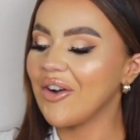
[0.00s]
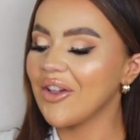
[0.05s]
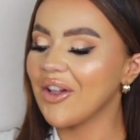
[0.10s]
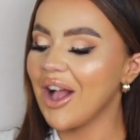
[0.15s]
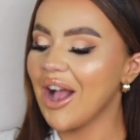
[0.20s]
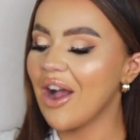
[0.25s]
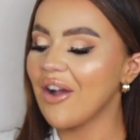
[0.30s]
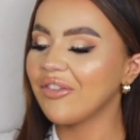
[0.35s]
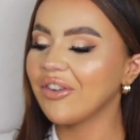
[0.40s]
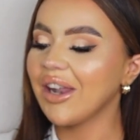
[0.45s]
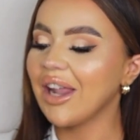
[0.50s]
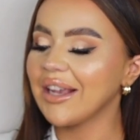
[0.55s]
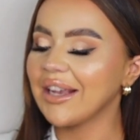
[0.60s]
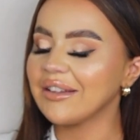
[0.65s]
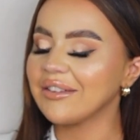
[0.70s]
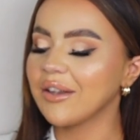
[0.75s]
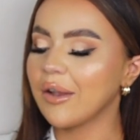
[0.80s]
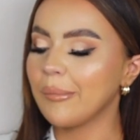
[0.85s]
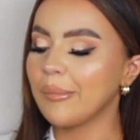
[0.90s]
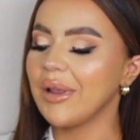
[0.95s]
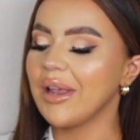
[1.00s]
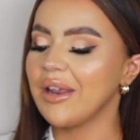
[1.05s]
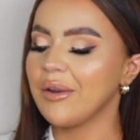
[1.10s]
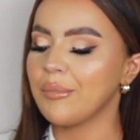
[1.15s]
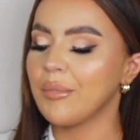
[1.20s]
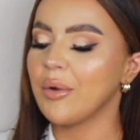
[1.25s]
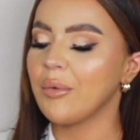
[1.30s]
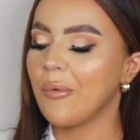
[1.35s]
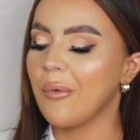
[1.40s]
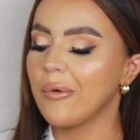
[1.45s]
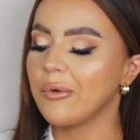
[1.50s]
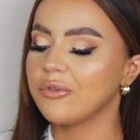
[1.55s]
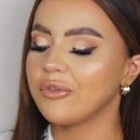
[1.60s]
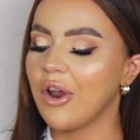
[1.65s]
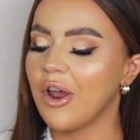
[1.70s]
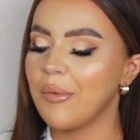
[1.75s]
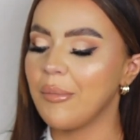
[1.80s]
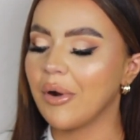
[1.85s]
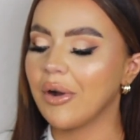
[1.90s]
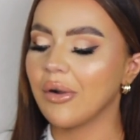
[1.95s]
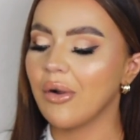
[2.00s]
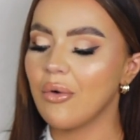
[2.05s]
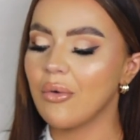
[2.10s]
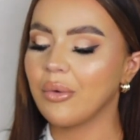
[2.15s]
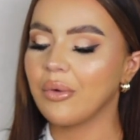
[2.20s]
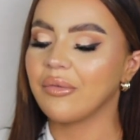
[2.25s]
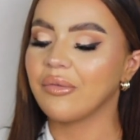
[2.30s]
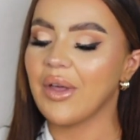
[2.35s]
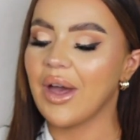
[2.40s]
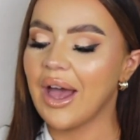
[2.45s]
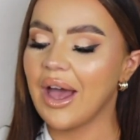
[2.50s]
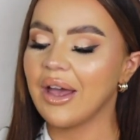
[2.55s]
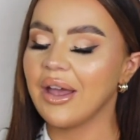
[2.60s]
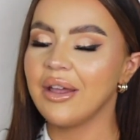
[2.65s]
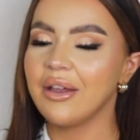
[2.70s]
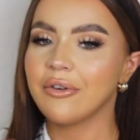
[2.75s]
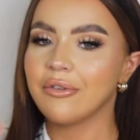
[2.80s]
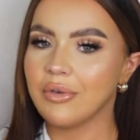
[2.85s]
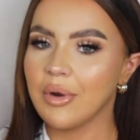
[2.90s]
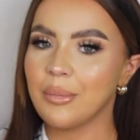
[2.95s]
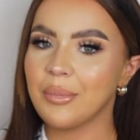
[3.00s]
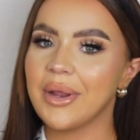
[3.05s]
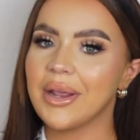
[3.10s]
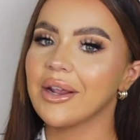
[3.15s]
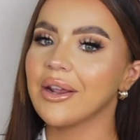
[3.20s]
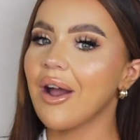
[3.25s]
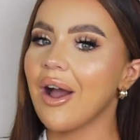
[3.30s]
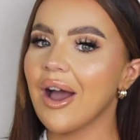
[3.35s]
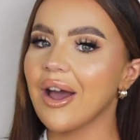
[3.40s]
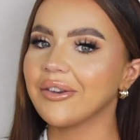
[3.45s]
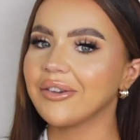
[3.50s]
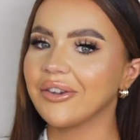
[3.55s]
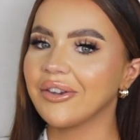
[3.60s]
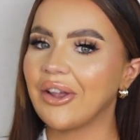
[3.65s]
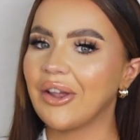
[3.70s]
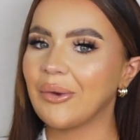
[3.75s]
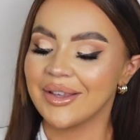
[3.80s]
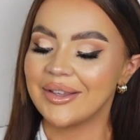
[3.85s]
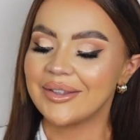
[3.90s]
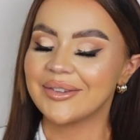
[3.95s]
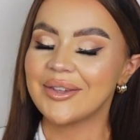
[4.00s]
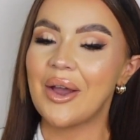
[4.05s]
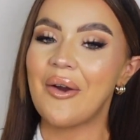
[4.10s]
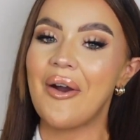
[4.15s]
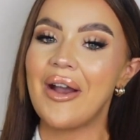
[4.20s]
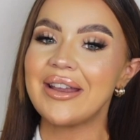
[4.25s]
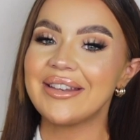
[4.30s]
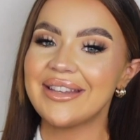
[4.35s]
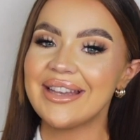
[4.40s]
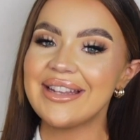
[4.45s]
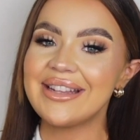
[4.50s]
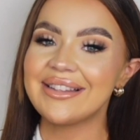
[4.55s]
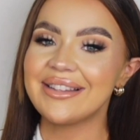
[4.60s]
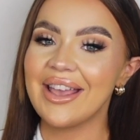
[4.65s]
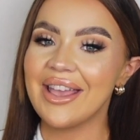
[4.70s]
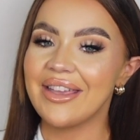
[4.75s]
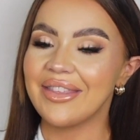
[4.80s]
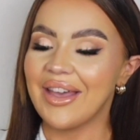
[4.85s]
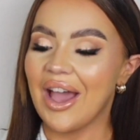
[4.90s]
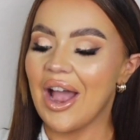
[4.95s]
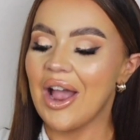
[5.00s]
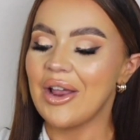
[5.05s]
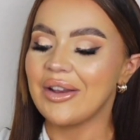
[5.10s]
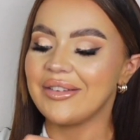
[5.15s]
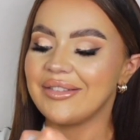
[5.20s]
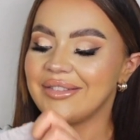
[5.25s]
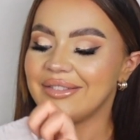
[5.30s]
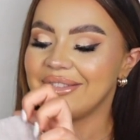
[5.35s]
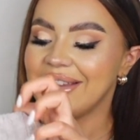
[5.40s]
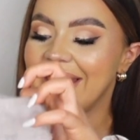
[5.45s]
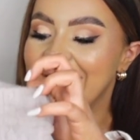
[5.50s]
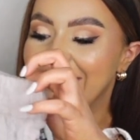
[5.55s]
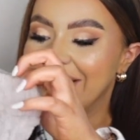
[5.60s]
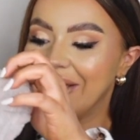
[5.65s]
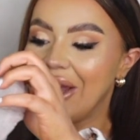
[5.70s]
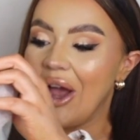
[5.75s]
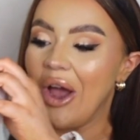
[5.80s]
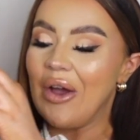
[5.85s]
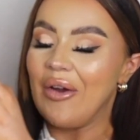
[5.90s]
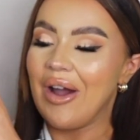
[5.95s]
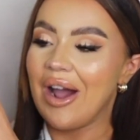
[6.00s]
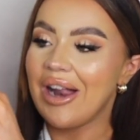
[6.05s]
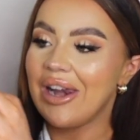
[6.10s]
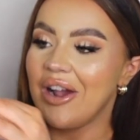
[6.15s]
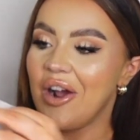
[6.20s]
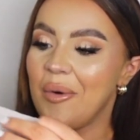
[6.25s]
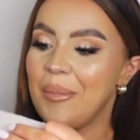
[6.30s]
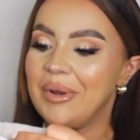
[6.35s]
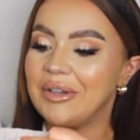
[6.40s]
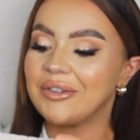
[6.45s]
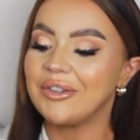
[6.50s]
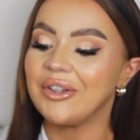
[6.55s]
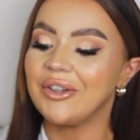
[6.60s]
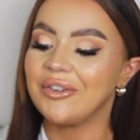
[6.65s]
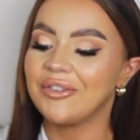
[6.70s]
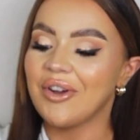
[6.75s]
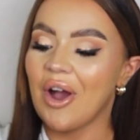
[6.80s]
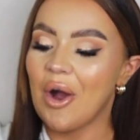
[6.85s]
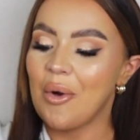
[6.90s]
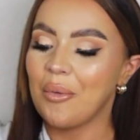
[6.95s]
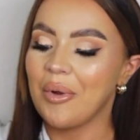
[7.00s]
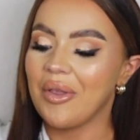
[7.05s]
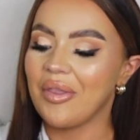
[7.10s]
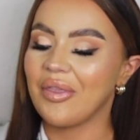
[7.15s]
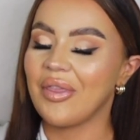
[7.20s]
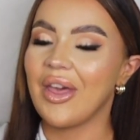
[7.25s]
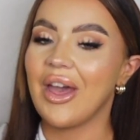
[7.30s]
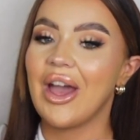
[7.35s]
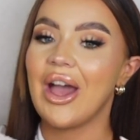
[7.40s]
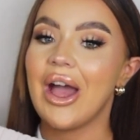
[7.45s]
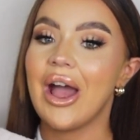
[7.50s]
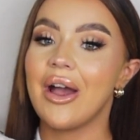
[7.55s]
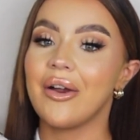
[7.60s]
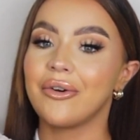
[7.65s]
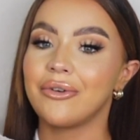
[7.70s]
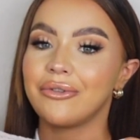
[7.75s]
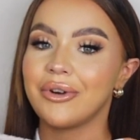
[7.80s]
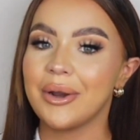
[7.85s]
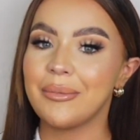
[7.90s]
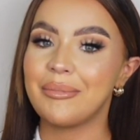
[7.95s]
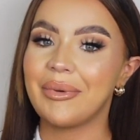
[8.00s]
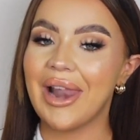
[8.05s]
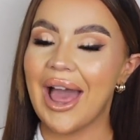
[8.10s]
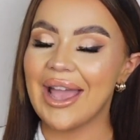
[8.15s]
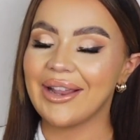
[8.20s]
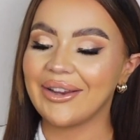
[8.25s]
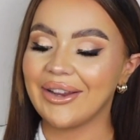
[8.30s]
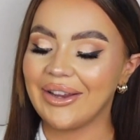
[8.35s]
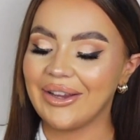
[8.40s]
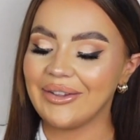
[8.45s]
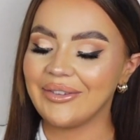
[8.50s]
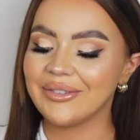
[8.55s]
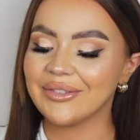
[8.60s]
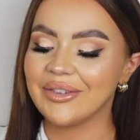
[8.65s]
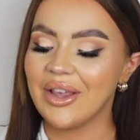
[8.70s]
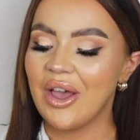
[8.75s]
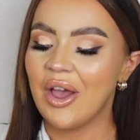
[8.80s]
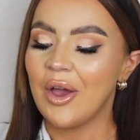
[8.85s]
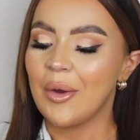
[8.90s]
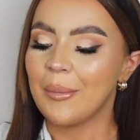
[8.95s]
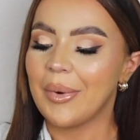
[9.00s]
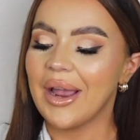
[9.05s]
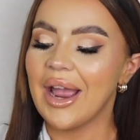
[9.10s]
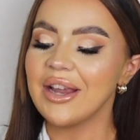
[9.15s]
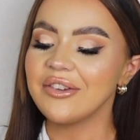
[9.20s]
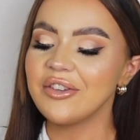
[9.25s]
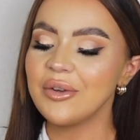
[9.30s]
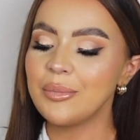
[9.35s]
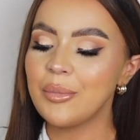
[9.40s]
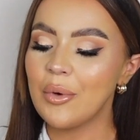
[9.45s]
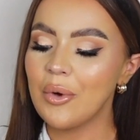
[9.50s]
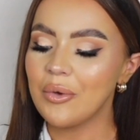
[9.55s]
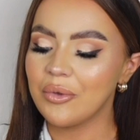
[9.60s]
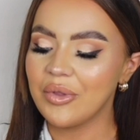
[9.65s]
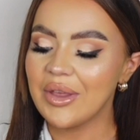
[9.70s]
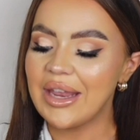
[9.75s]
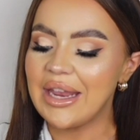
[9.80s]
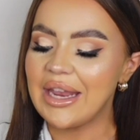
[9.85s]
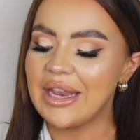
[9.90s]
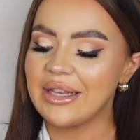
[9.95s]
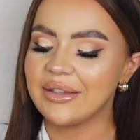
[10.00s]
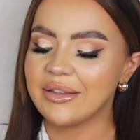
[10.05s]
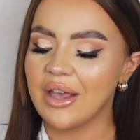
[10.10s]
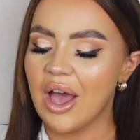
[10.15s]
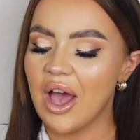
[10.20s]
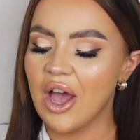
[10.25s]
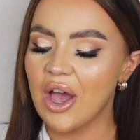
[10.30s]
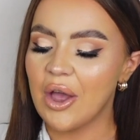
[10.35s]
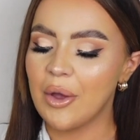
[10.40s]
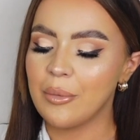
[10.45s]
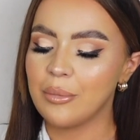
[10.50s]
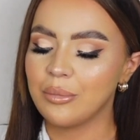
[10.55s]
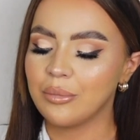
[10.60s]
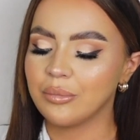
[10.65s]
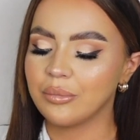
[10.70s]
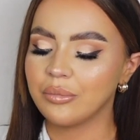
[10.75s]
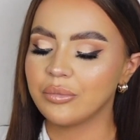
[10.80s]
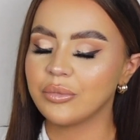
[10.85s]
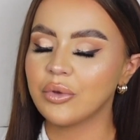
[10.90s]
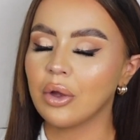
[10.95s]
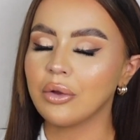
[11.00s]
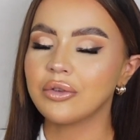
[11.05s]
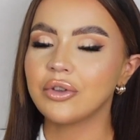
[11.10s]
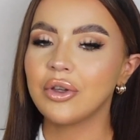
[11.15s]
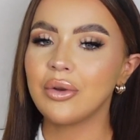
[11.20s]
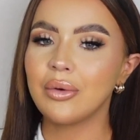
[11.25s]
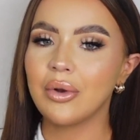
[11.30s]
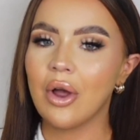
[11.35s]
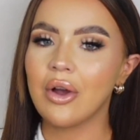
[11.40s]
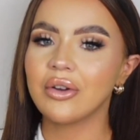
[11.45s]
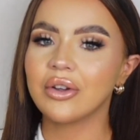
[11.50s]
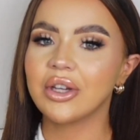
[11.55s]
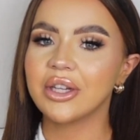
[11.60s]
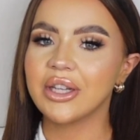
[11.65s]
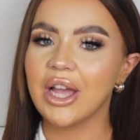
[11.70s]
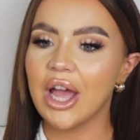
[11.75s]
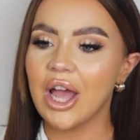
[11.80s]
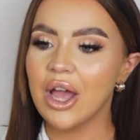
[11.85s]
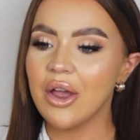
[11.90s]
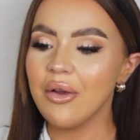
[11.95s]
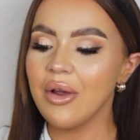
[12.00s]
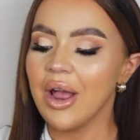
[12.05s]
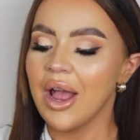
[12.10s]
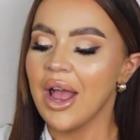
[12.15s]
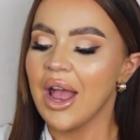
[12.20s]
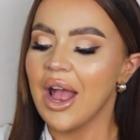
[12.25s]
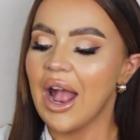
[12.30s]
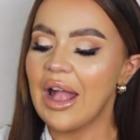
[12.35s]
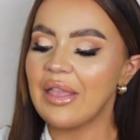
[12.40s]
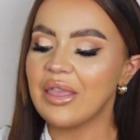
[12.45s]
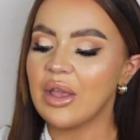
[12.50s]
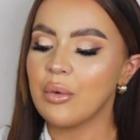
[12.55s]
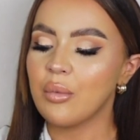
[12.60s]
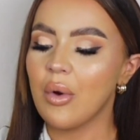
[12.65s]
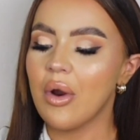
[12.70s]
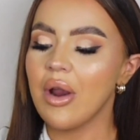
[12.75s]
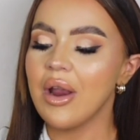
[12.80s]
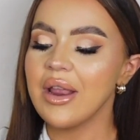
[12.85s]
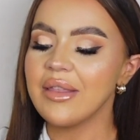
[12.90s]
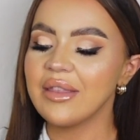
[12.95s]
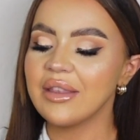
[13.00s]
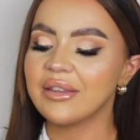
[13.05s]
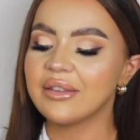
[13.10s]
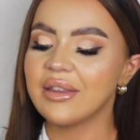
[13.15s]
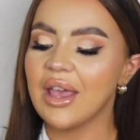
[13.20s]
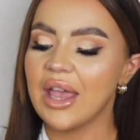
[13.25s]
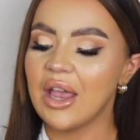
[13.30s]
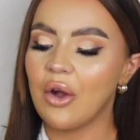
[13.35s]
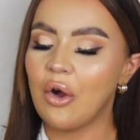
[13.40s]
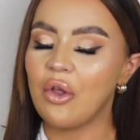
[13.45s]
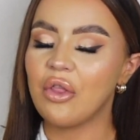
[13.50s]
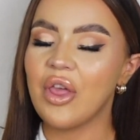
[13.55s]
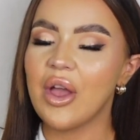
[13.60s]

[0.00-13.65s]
I feel like it's completed my wardrobe along with that rib knit cardigan. So I did say that I did go a little bit too far with the rib leggings, but I actually bought these not too long ago, and they were in the sale.